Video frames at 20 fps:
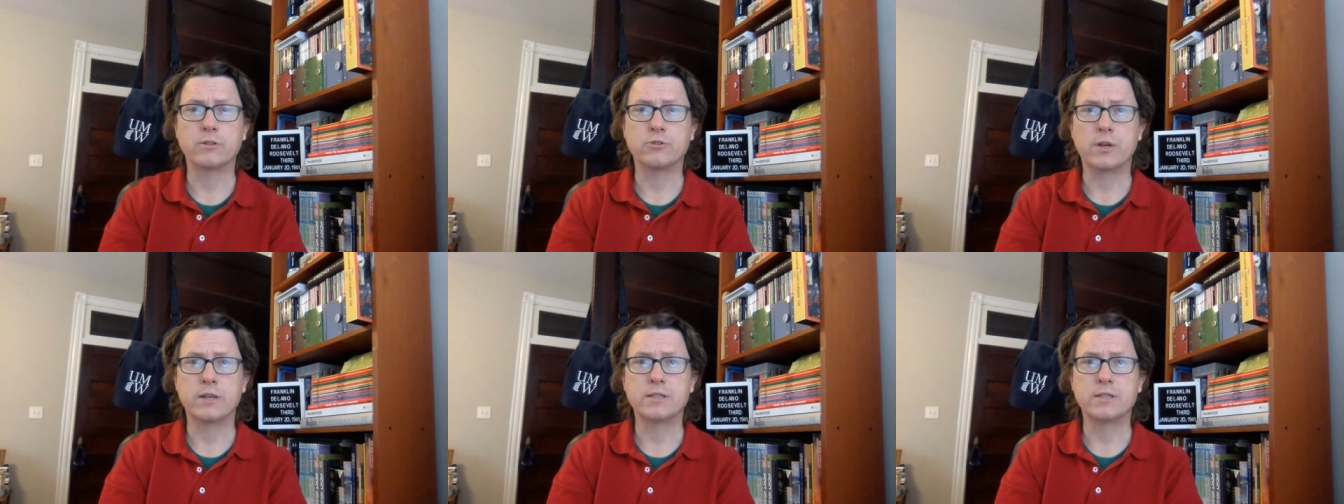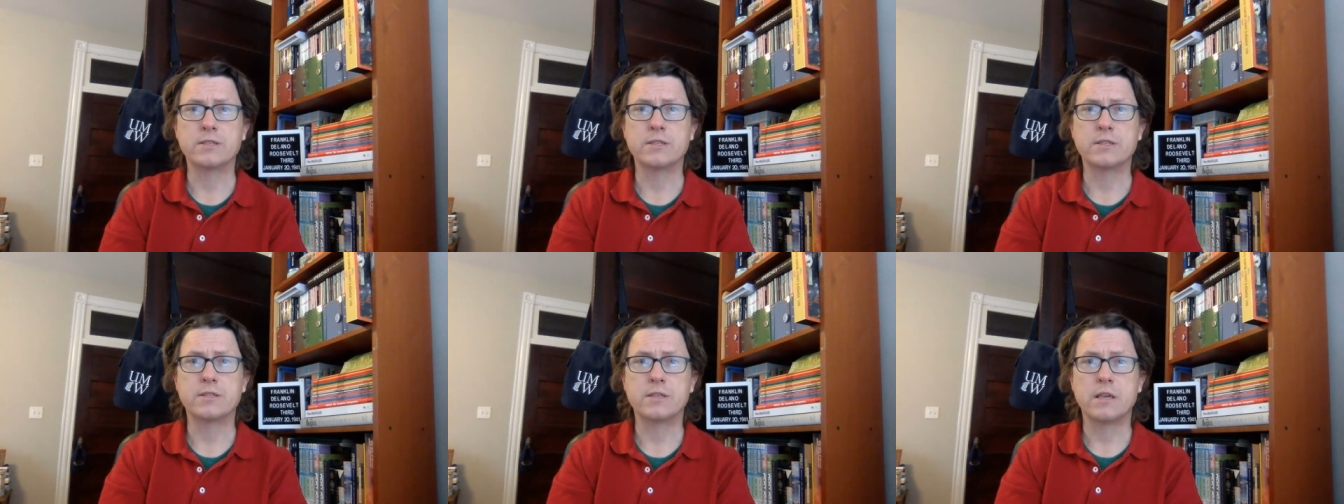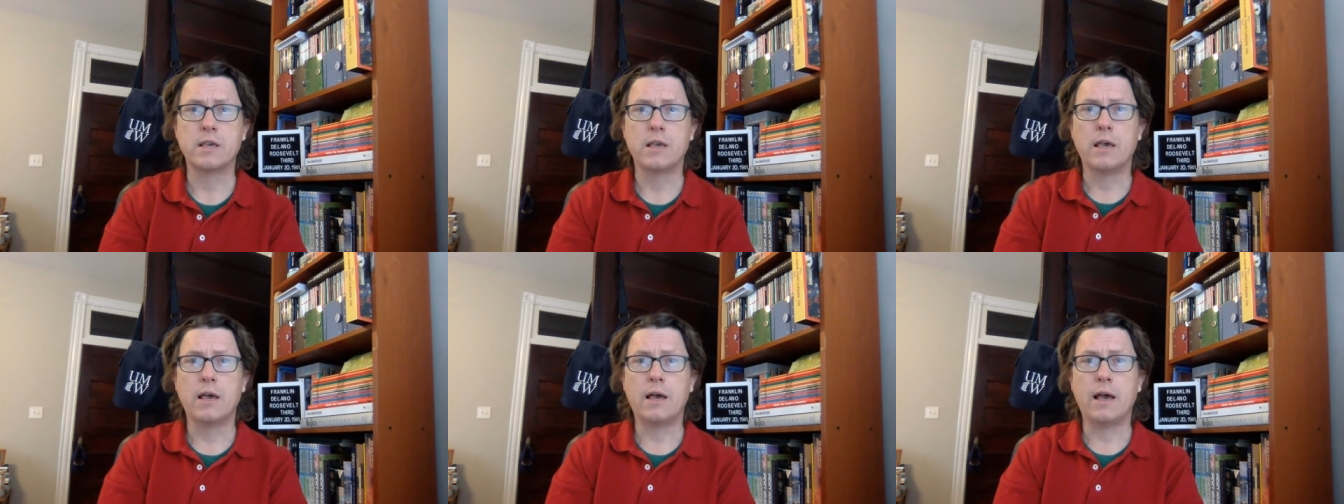addresses.
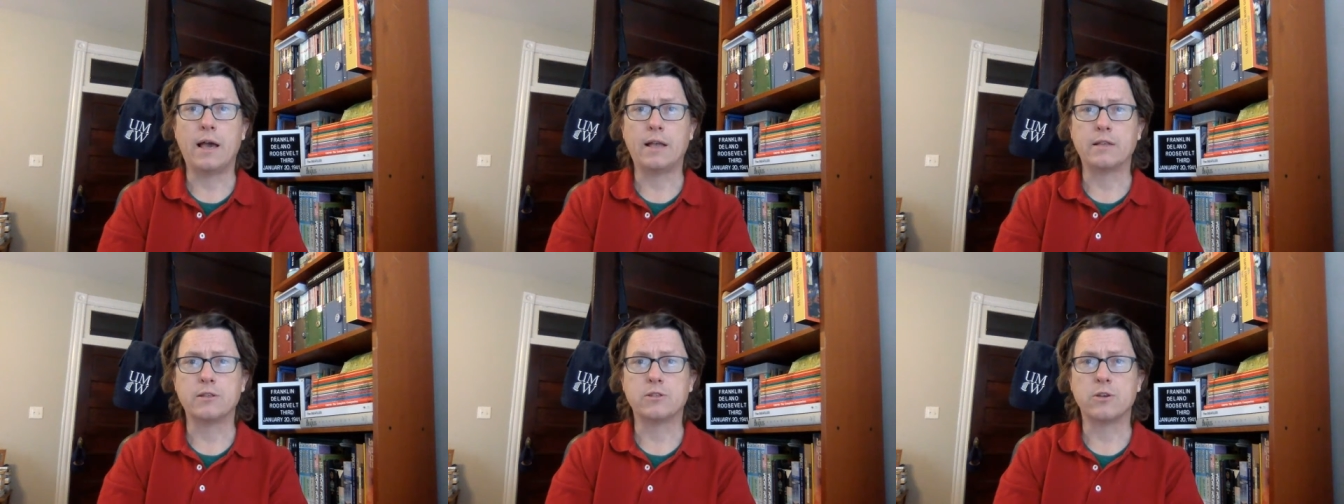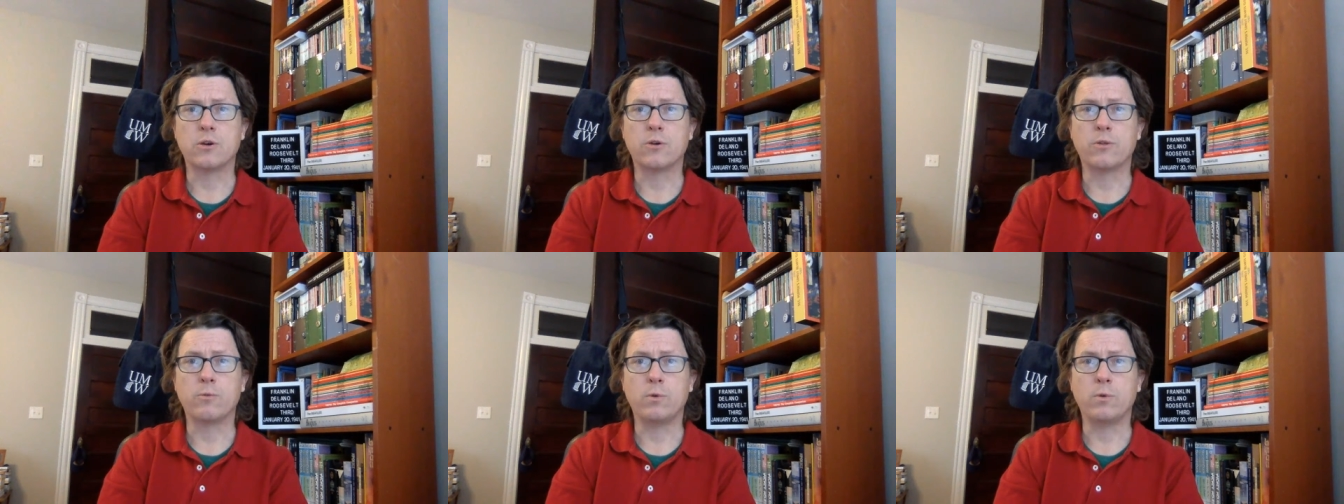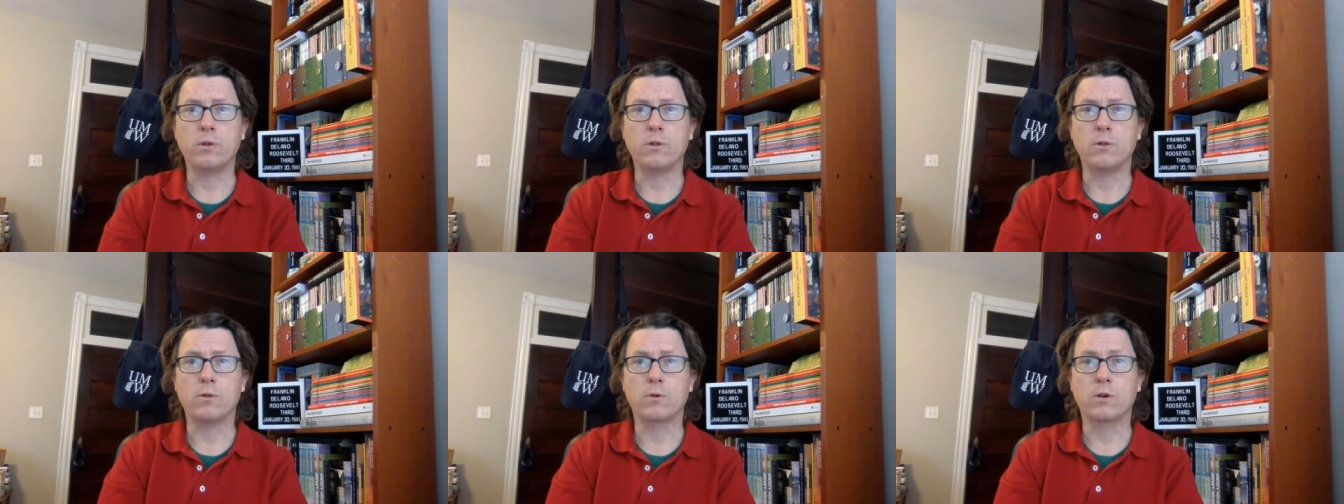And so
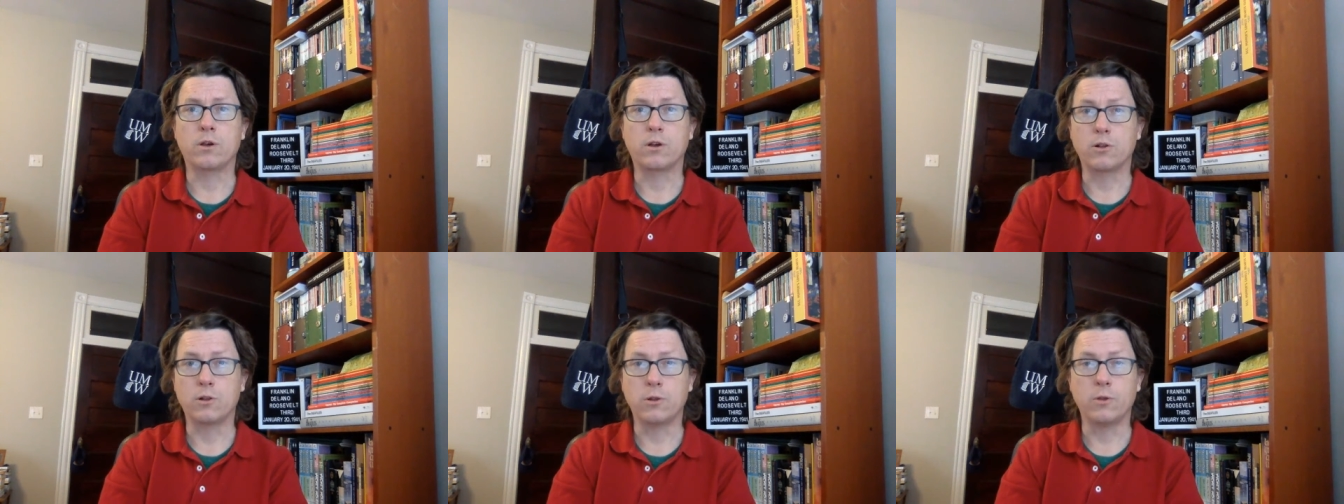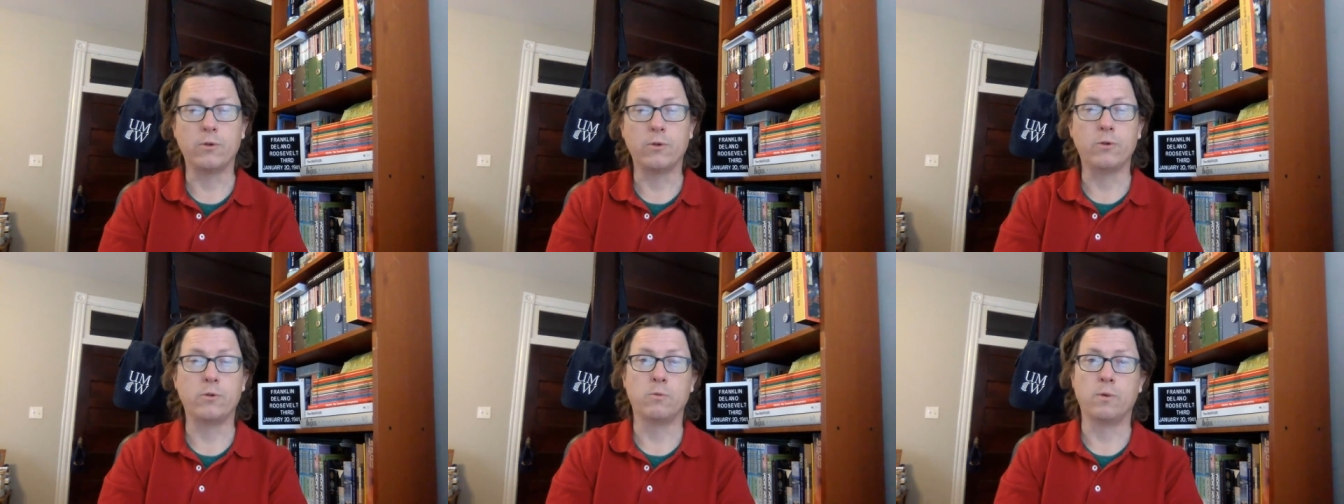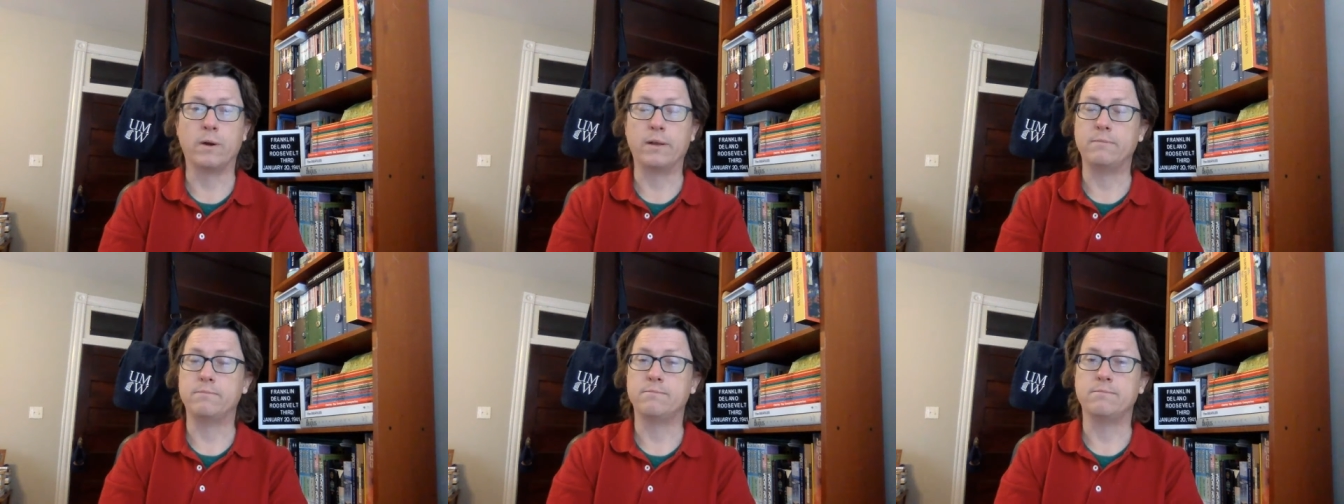we'll conclude
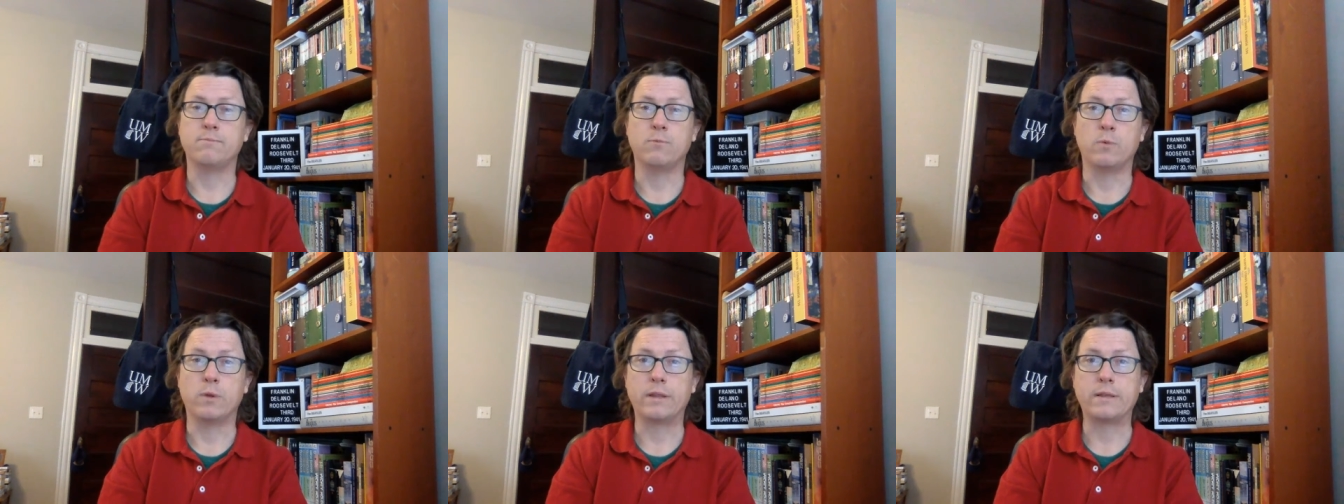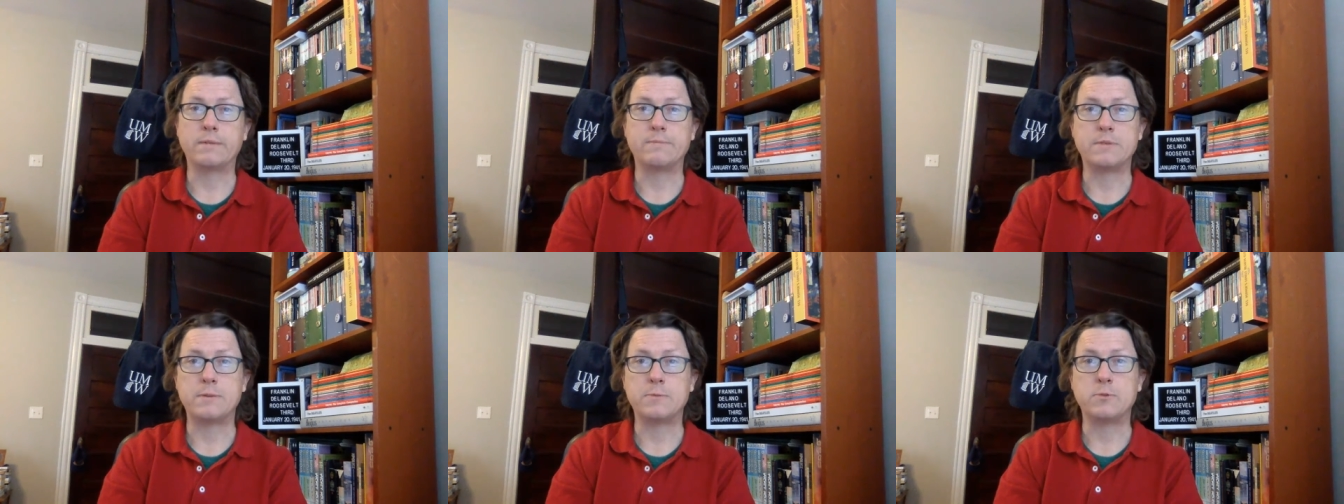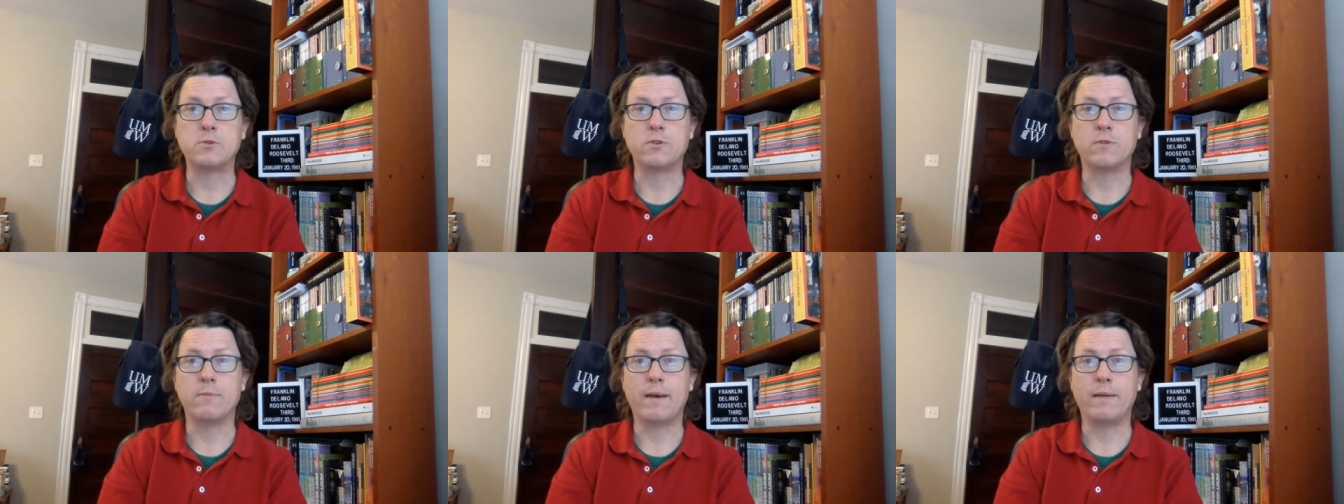what really
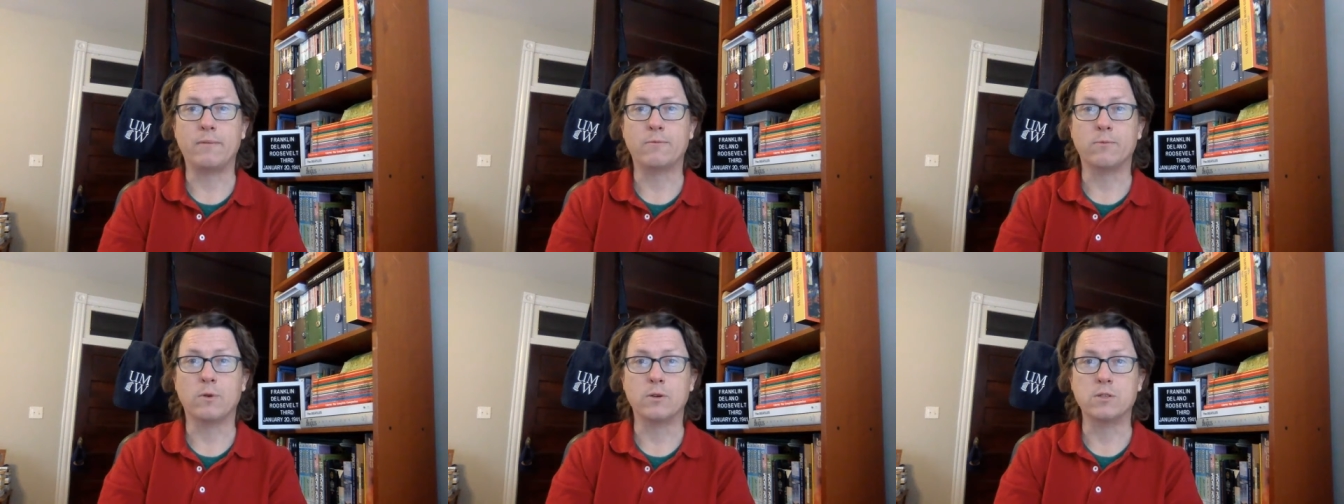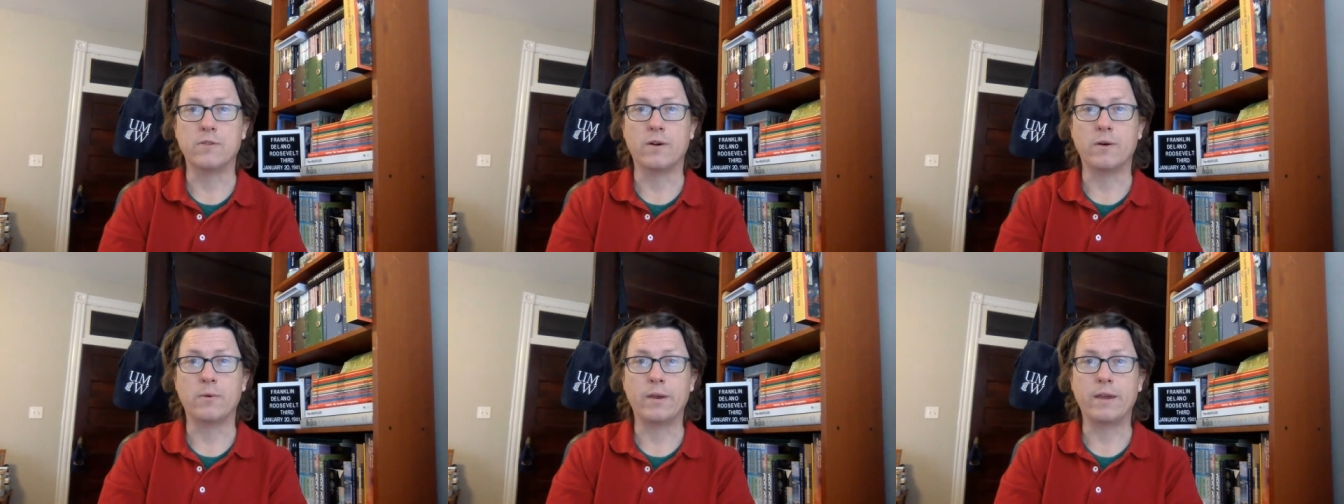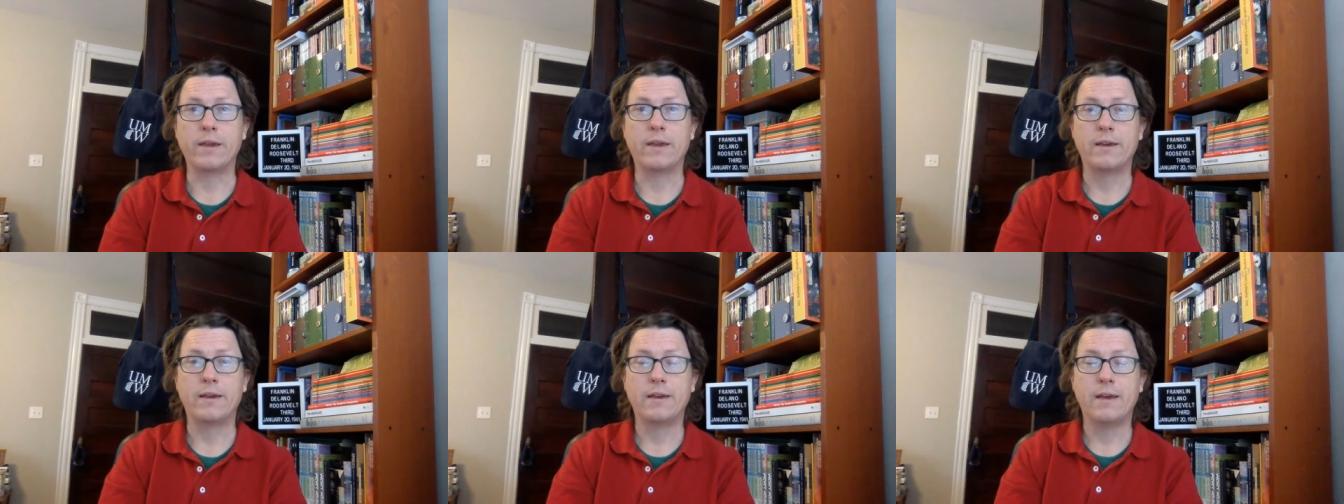seems to have been Roosevelt
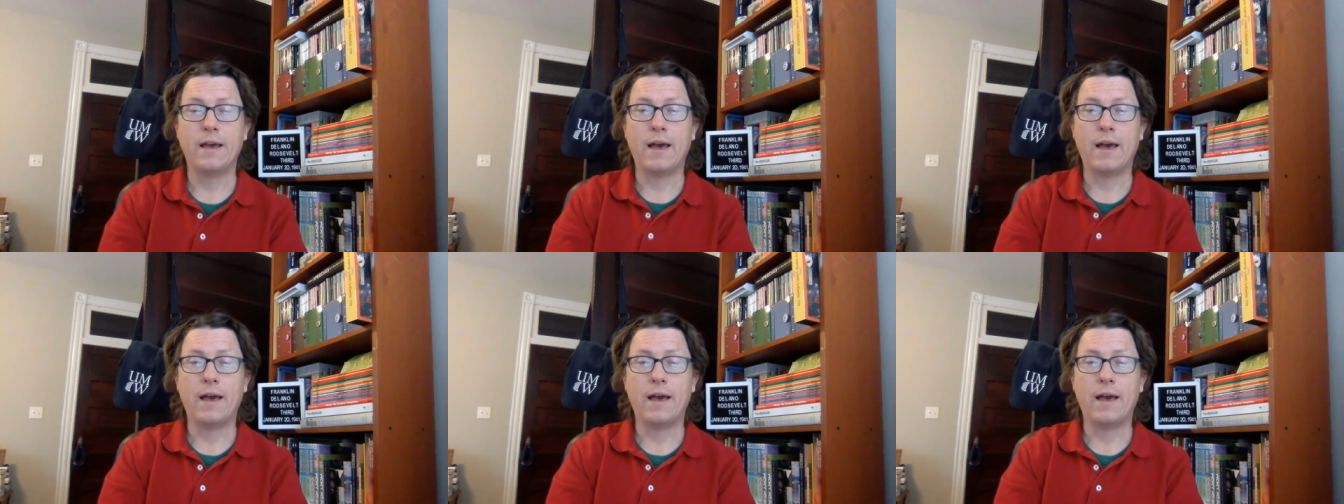Week